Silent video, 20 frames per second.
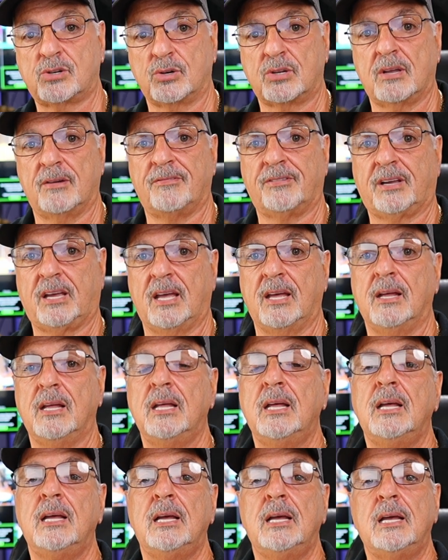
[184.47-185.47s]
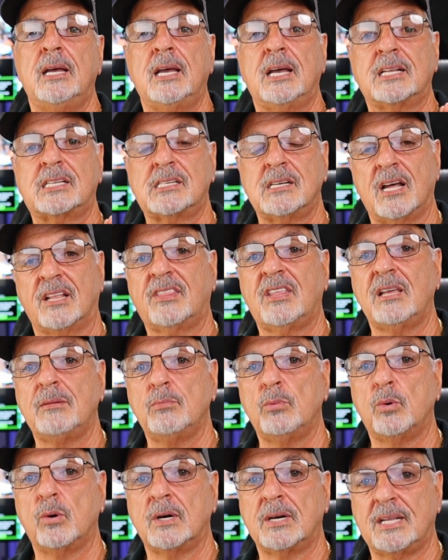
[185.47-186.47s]
certificate? It's
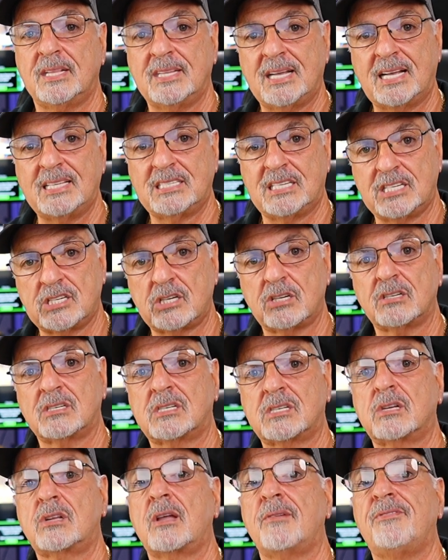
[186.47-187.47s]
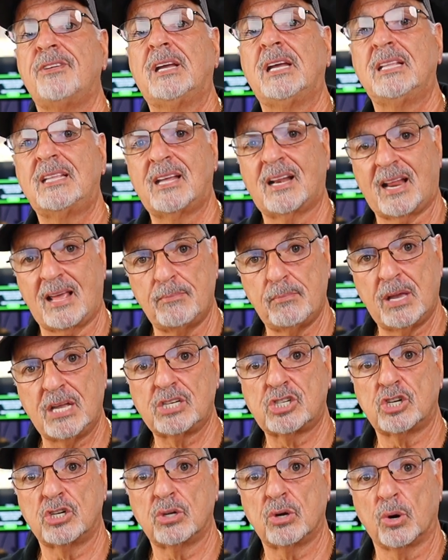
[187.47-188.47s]
nothing more than that digital certificate that I
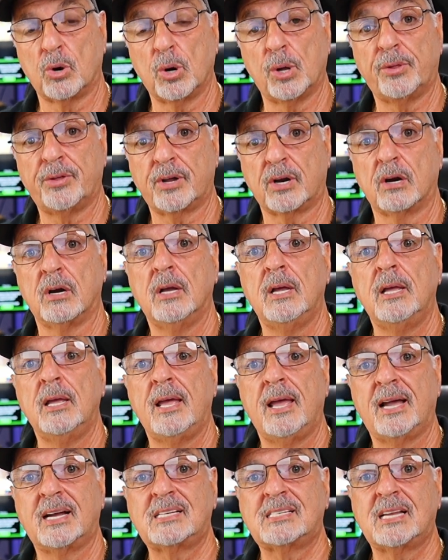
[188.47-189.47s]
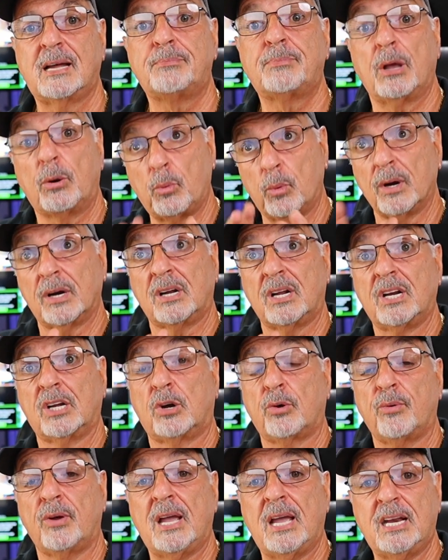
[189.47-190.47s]
mentioned earlier except that we're going to
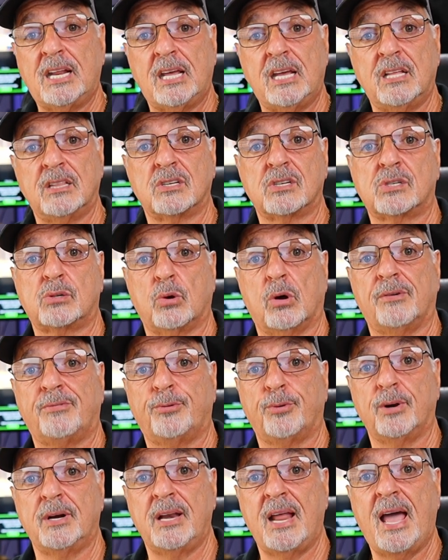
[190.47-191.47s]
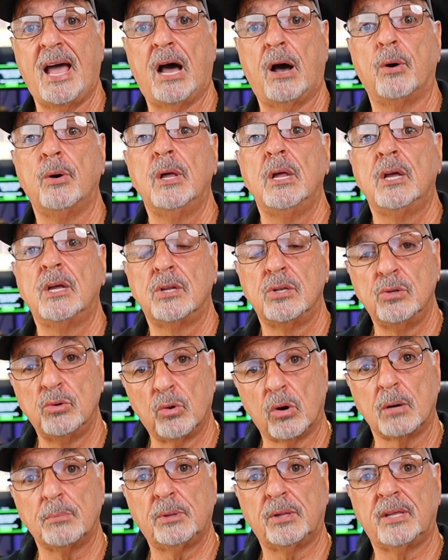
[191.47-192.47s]
create it in the software now.
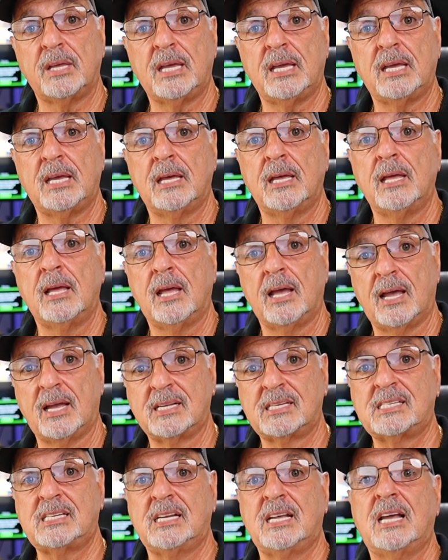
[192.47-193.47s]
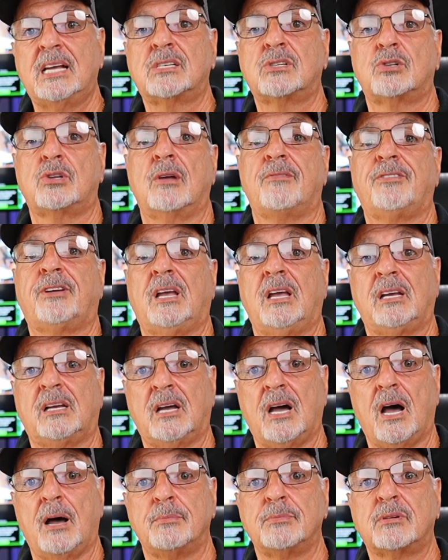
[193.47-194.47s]
Normally, a CA certificate
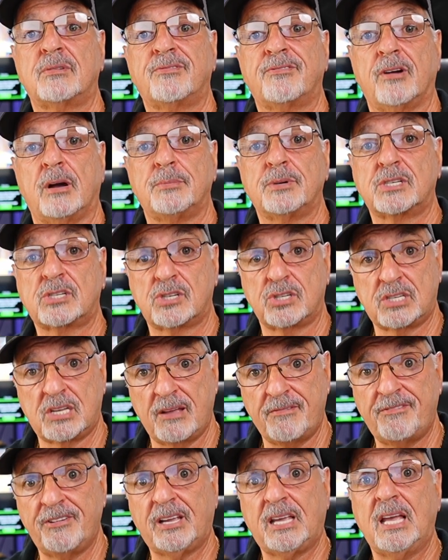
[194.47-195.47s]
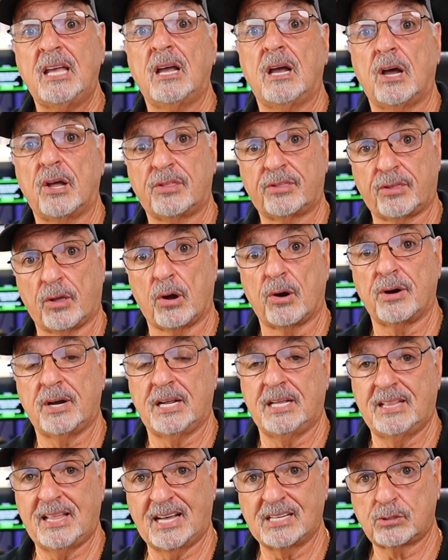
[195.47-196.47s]
comes from a certificate
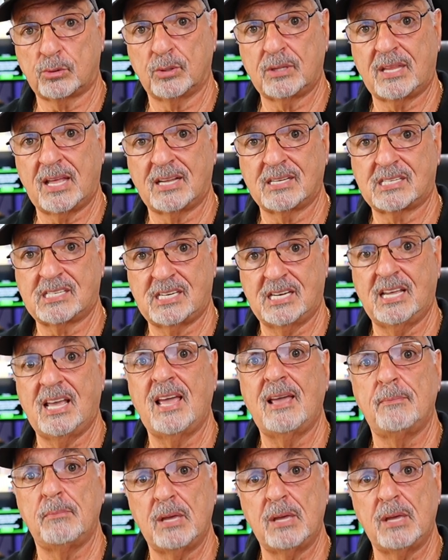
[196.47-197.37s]
authority. That's what that CA